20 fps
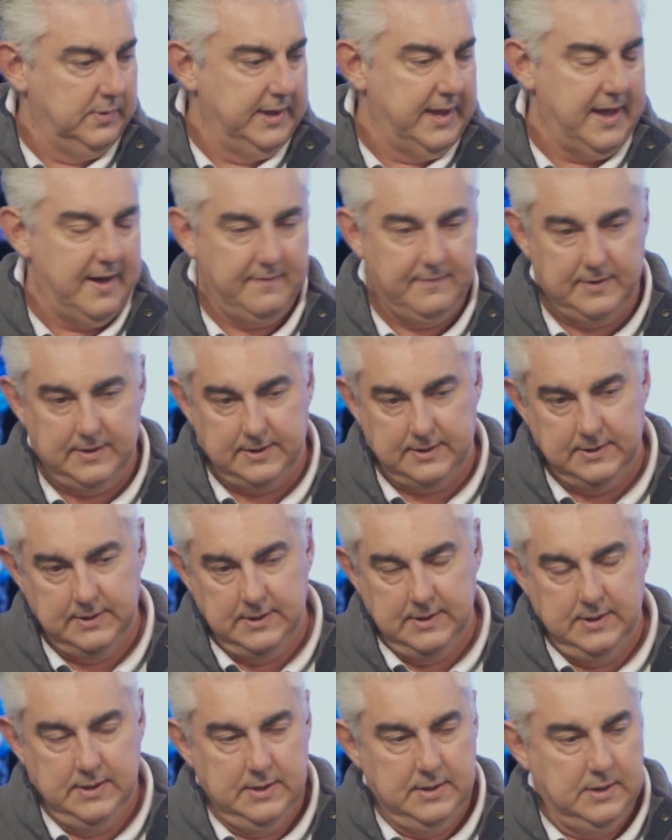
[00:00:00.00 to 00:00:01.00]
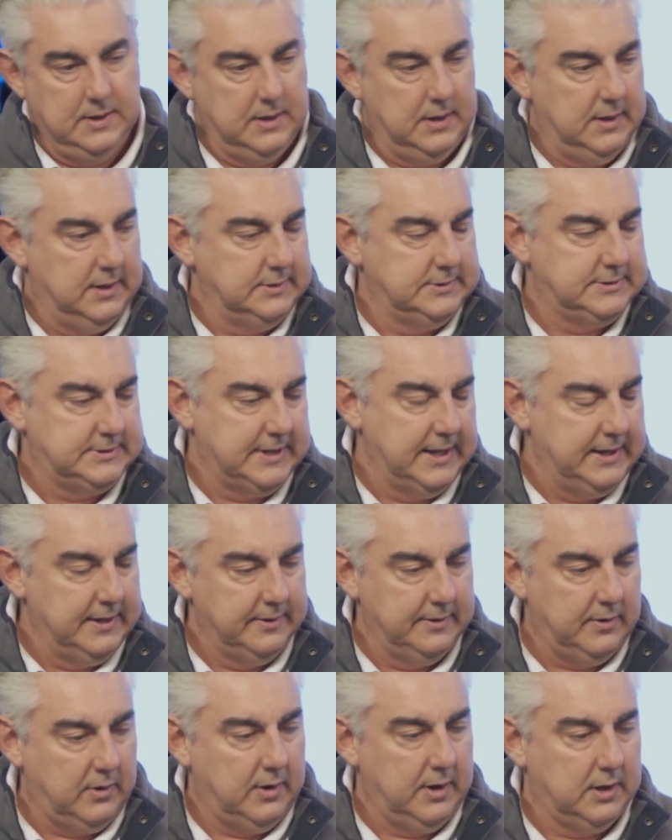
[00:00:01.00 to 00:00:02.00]
We have a, a state
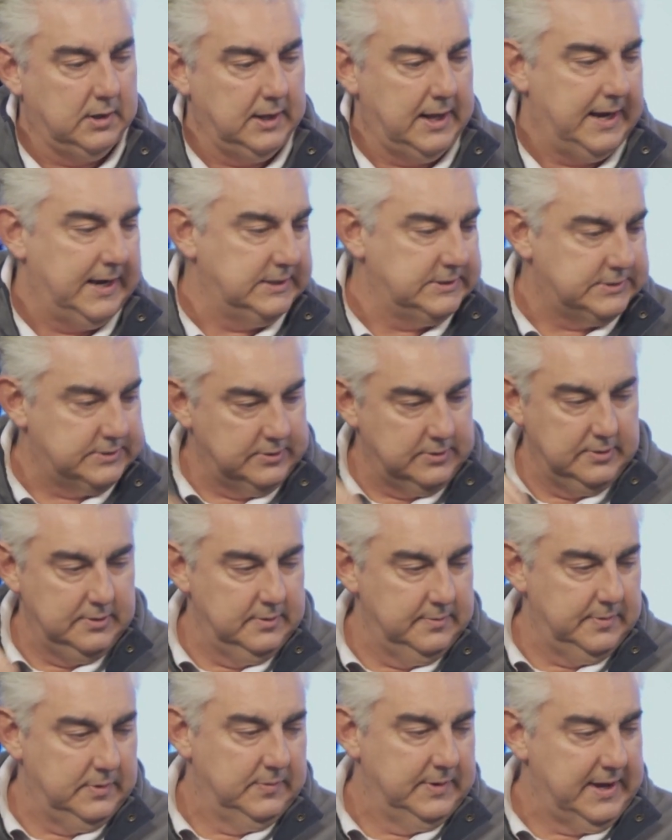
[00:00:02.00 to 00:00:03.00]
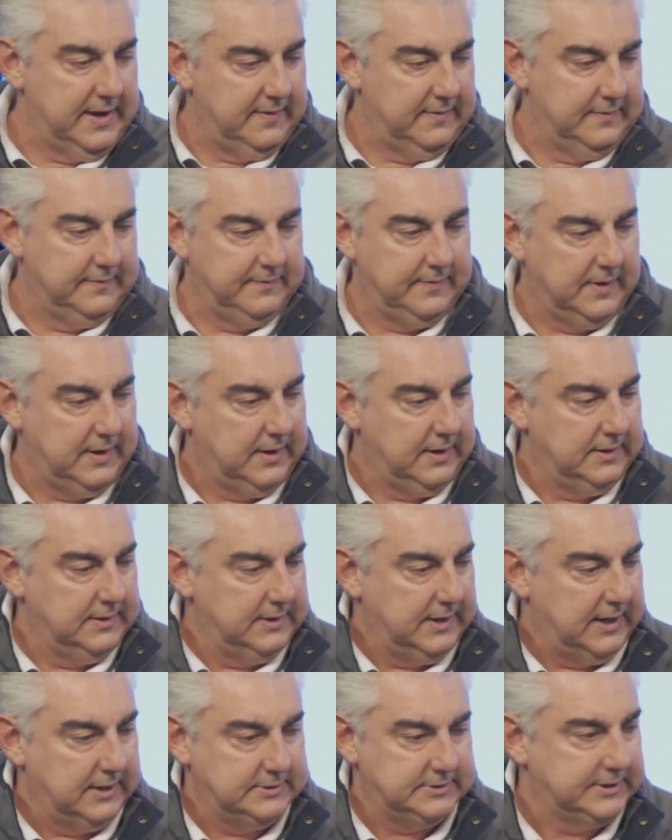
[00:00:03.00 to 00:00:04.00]
of the art classroom and we have
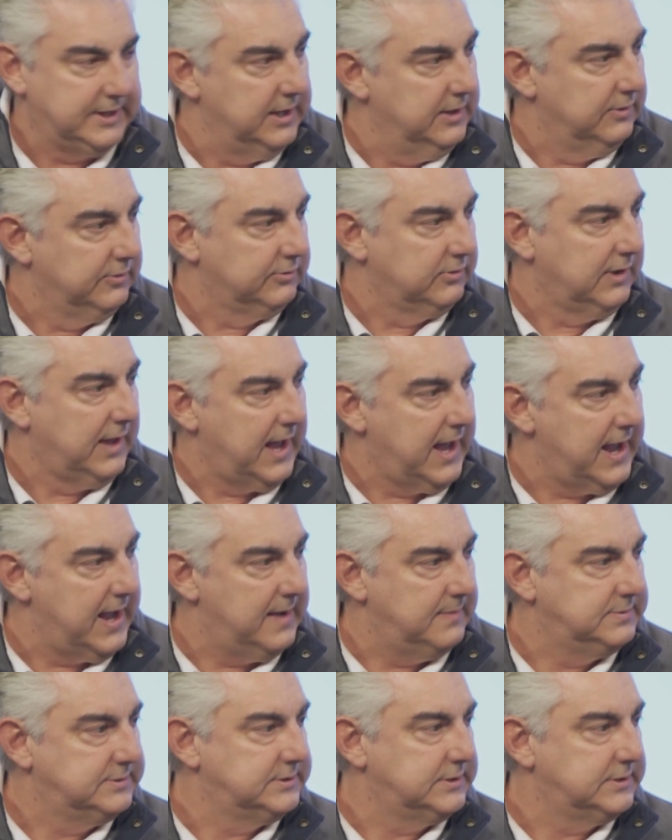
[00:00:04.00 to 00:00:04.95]
uh, our skills lab.